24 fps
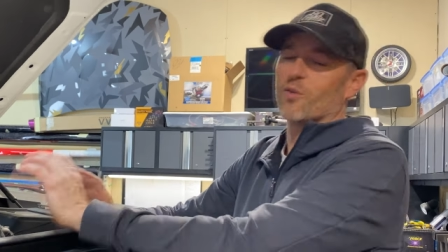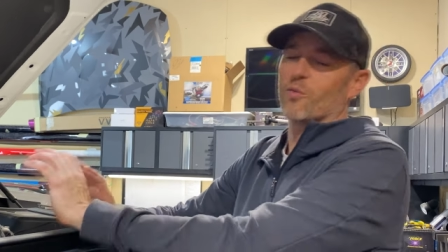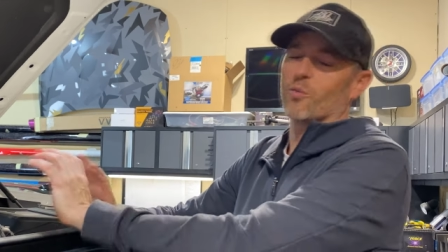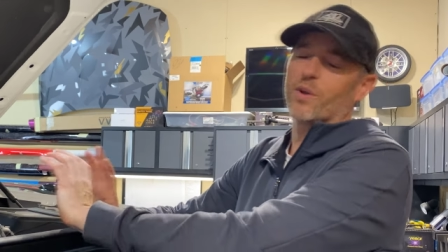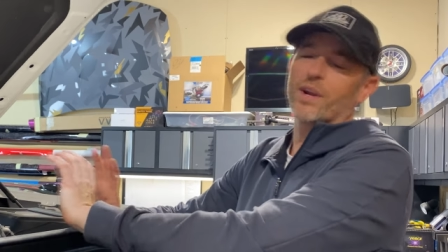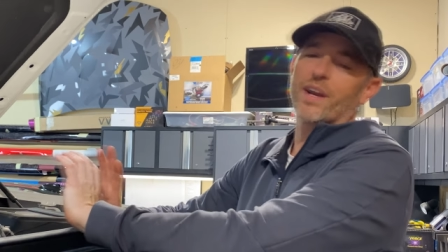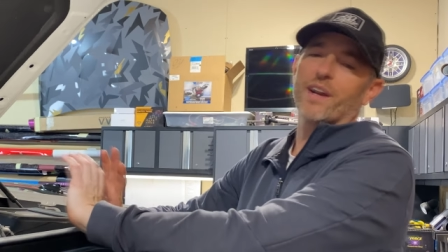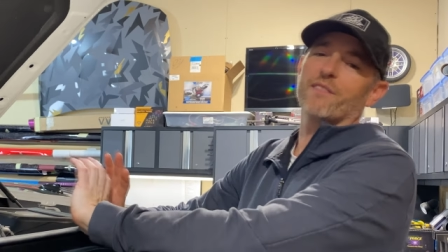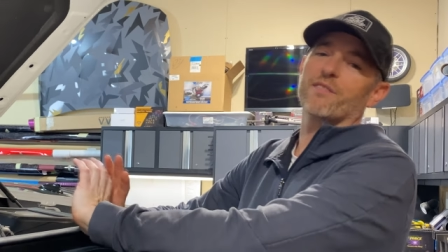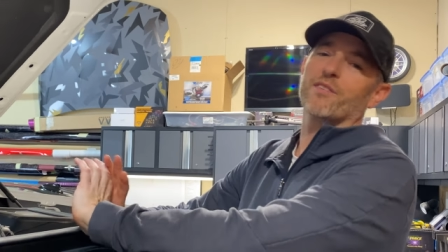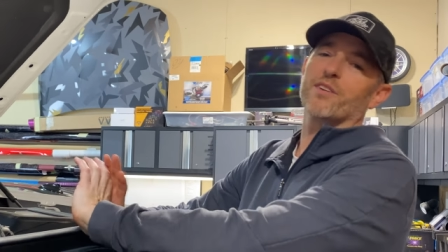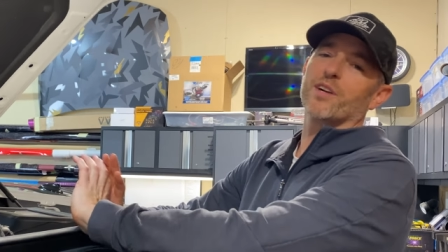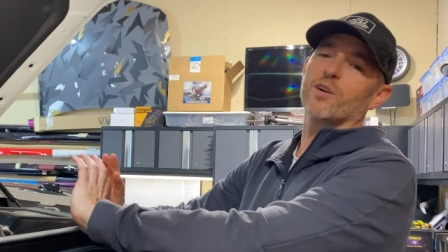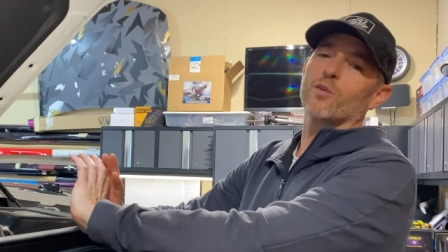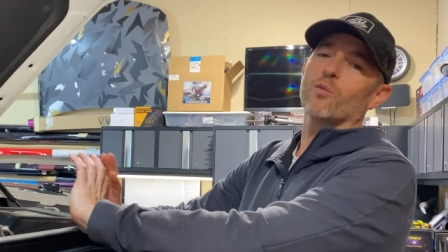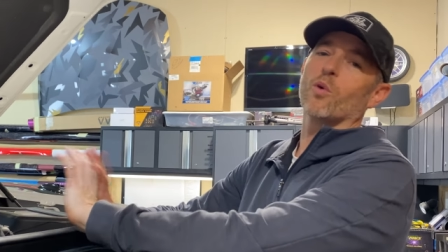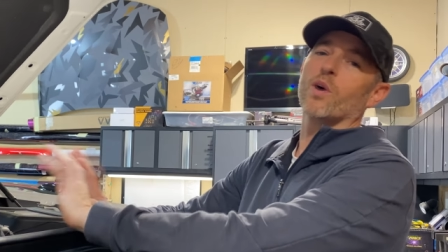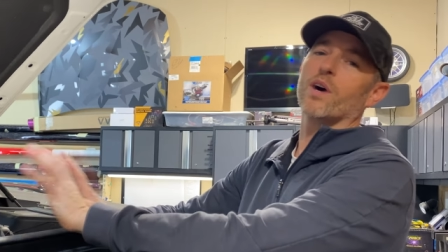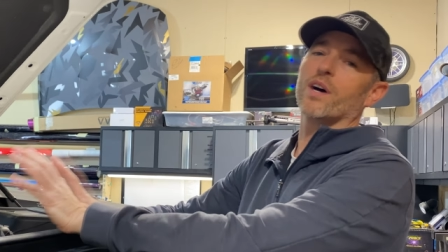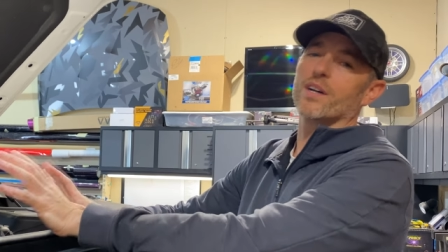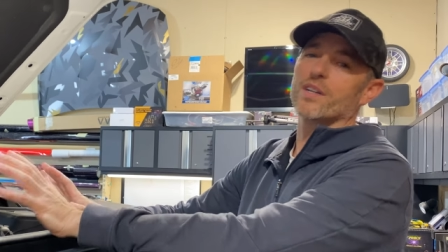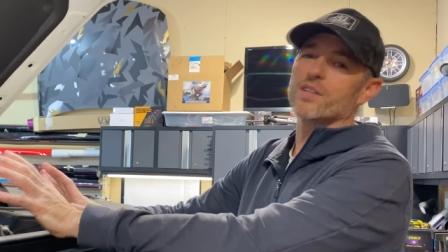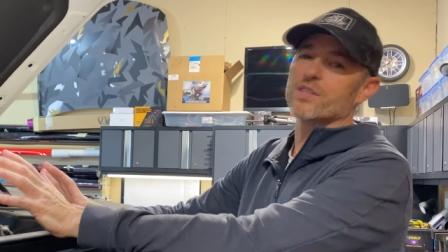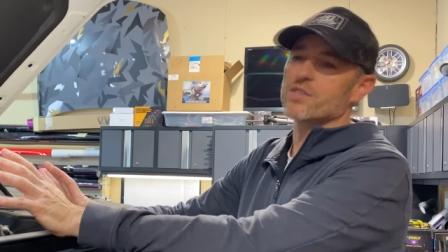Whatever it
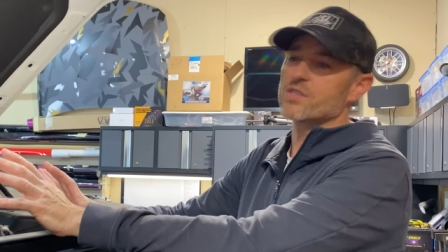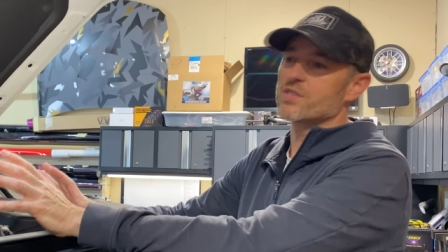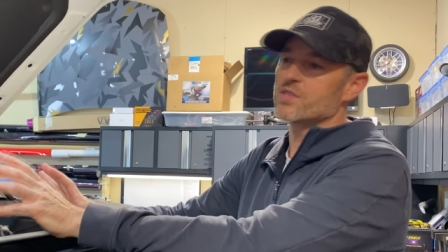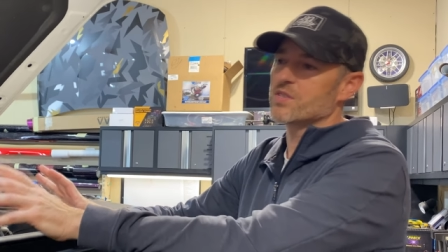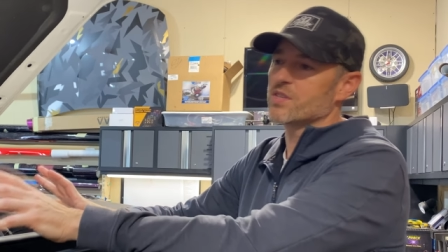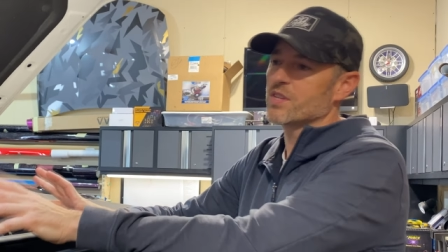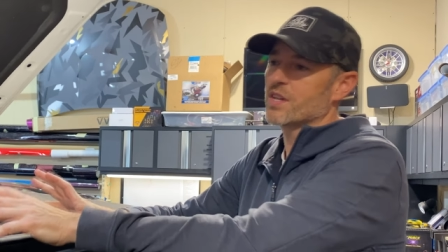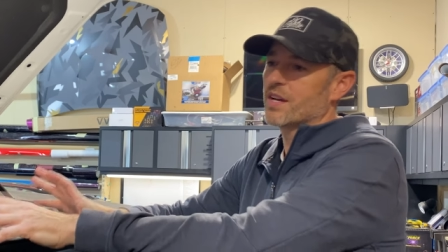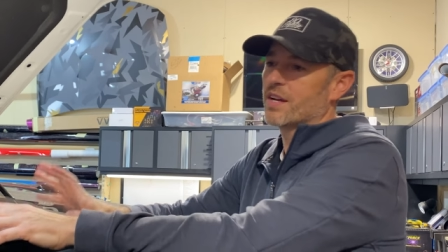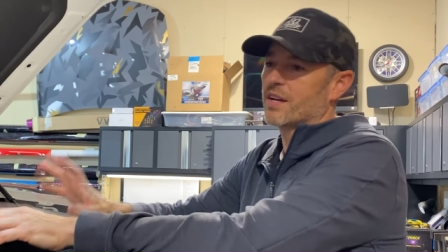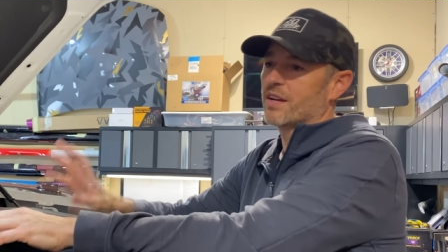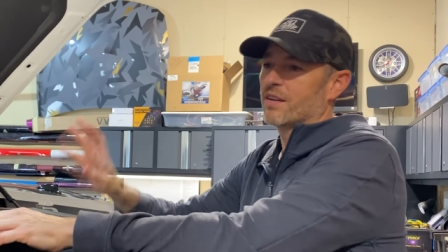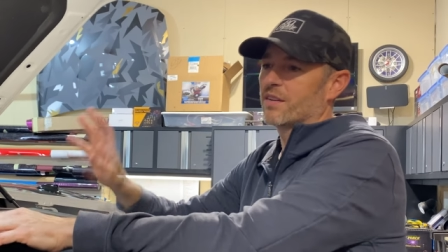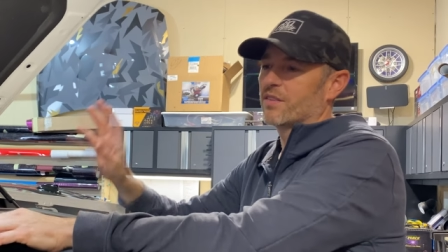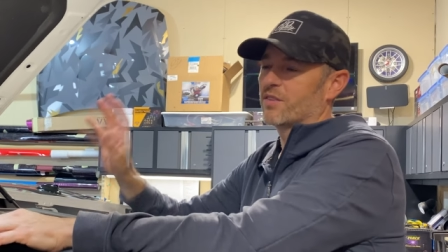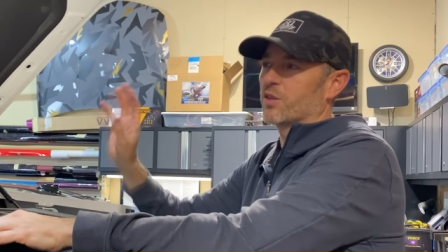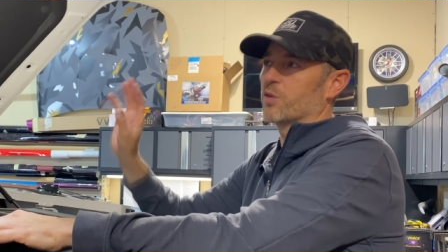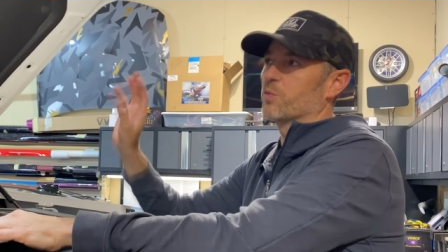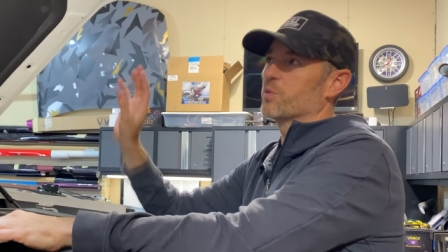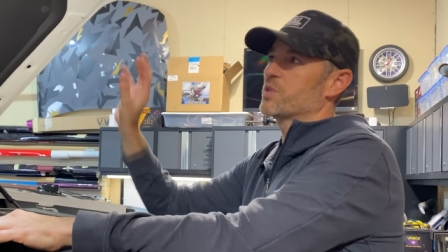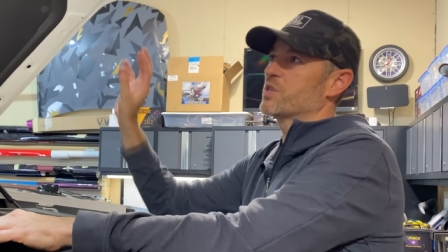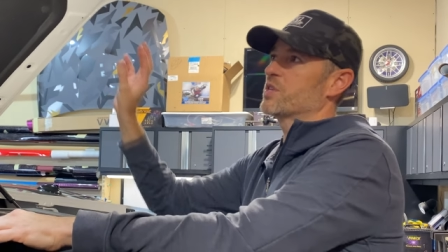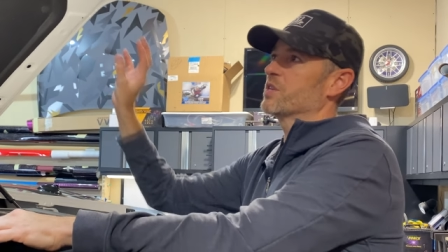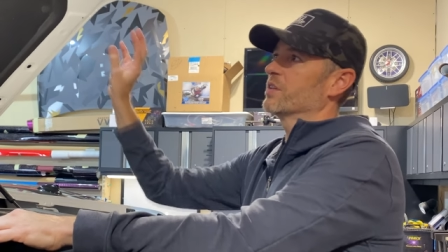was,
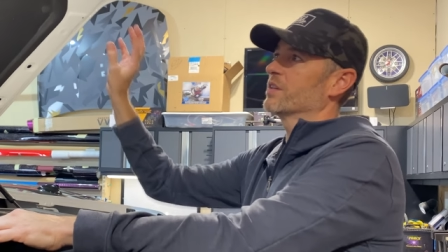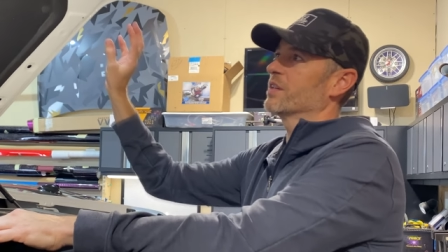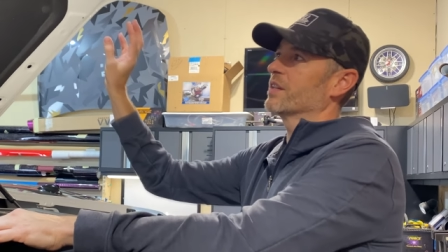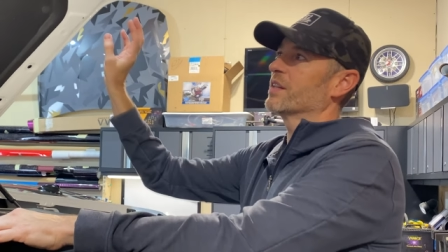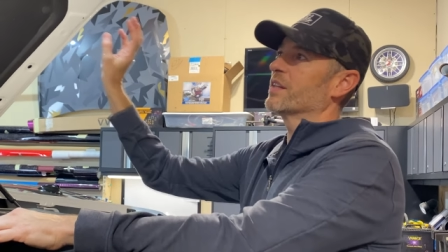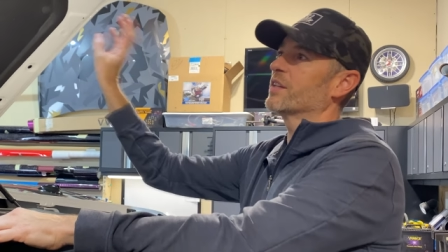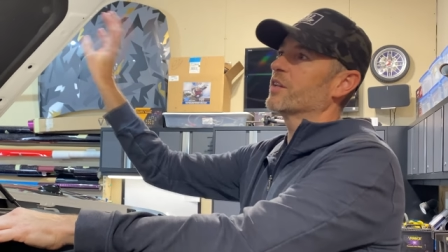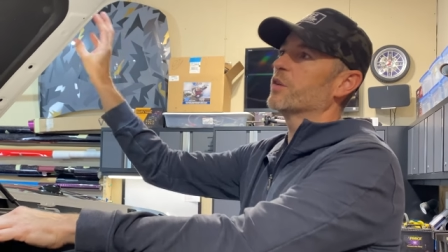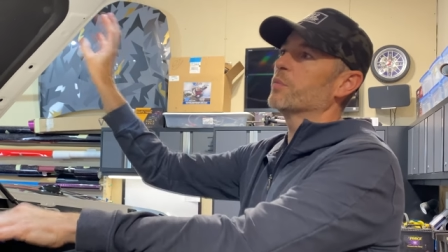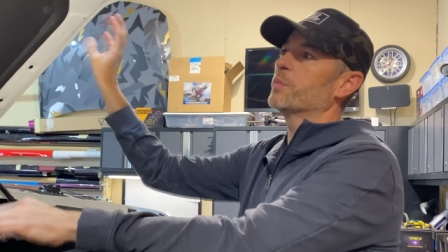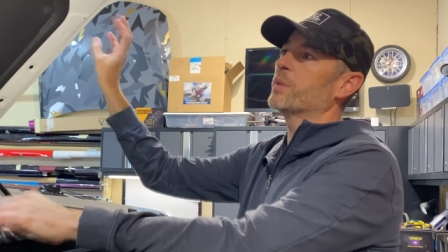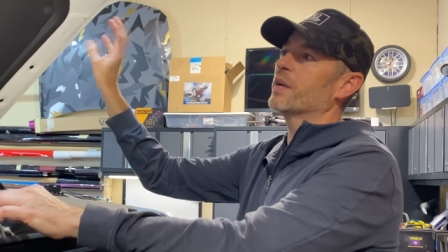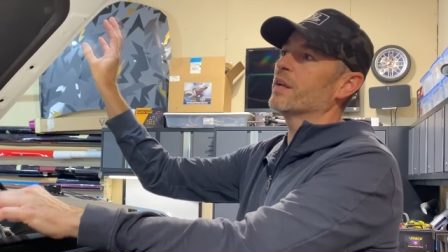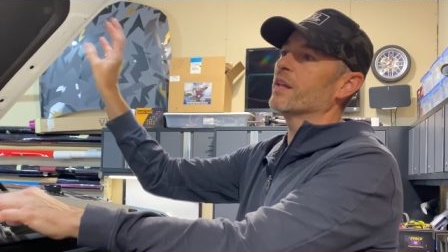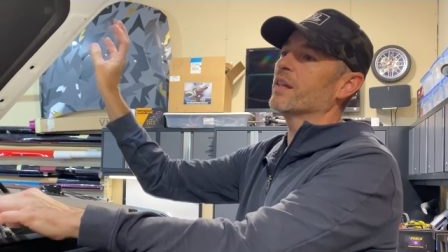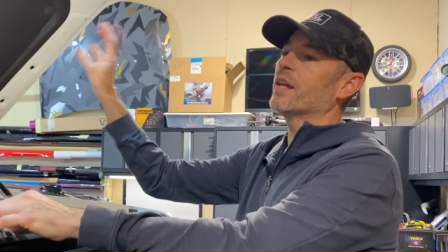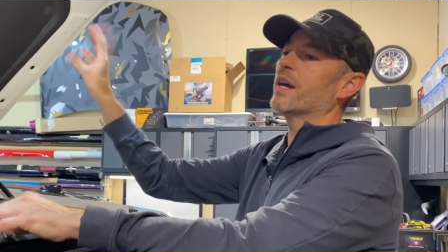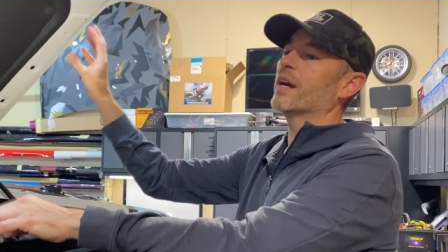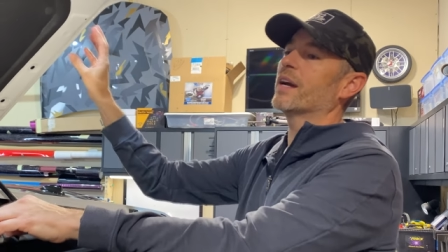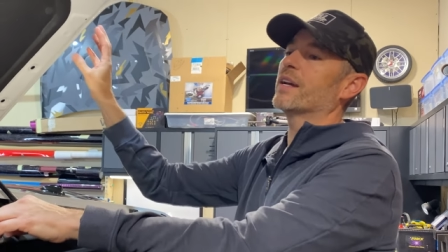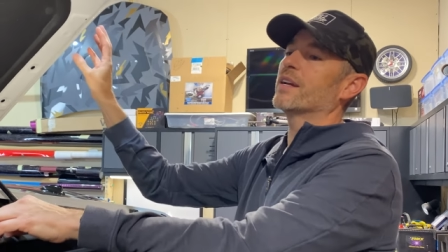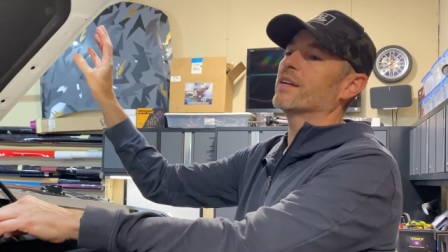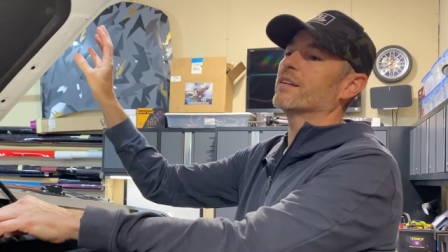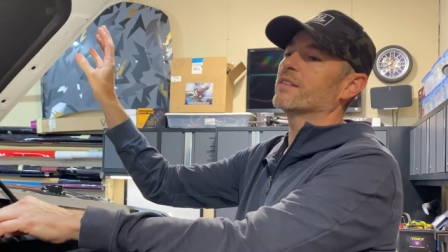there was still a little bit of
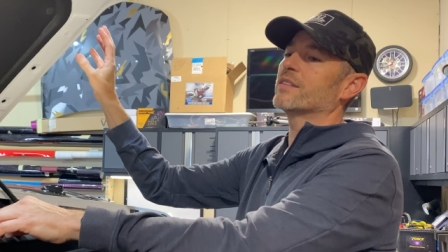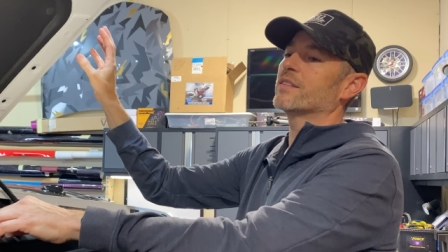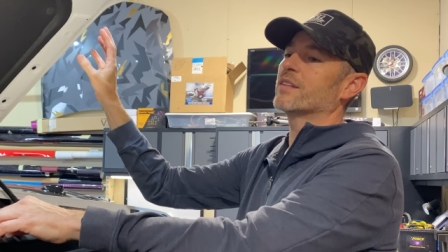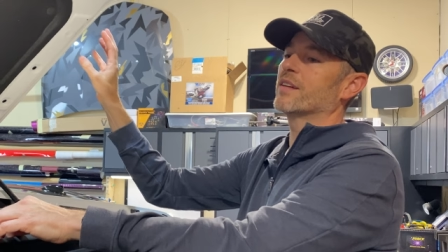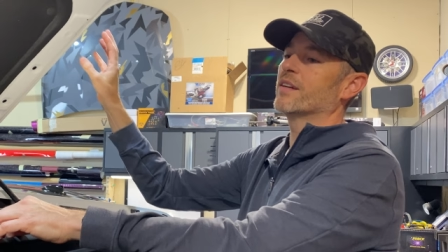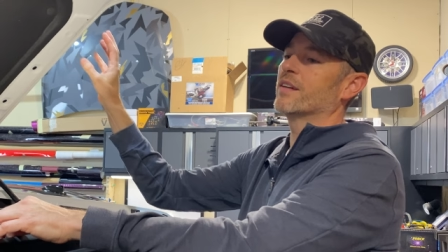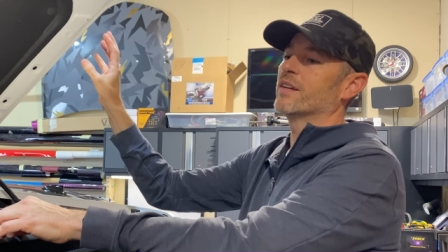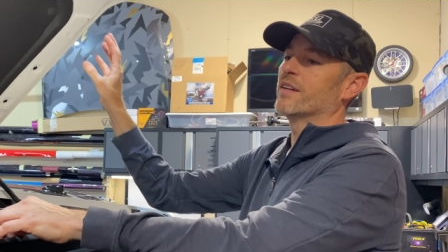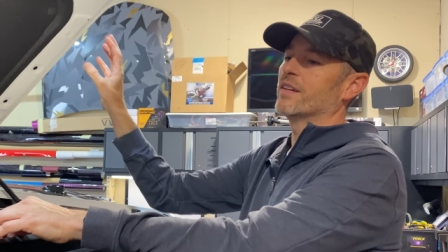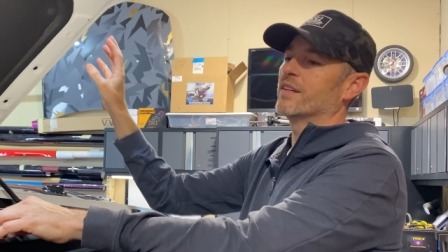light